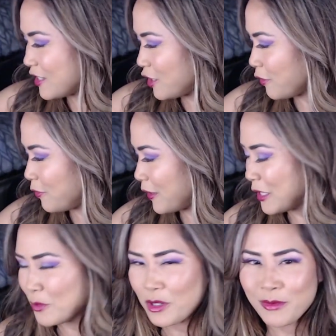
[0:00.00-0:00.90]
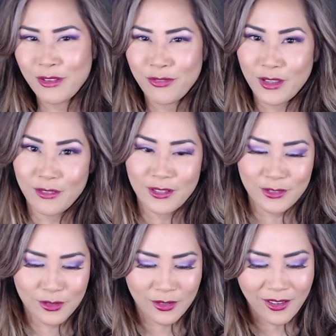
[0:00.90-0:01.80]
Chick-fil-A is one of my favorites,
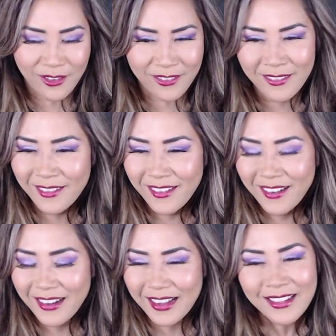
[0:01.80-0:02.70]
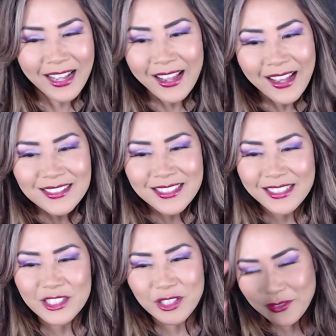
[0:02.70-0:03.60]
so I had to
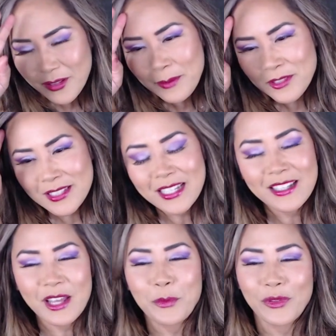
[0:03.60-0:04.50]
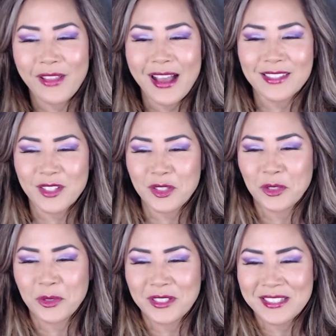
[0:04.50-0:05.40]
get Chick-fil-A. I'm just eating that one last because I know
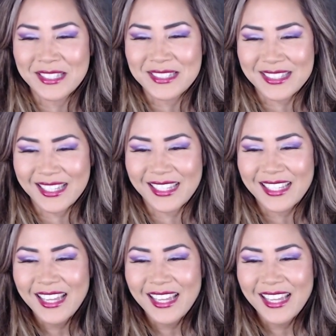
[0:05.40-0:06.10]
what it tastes like.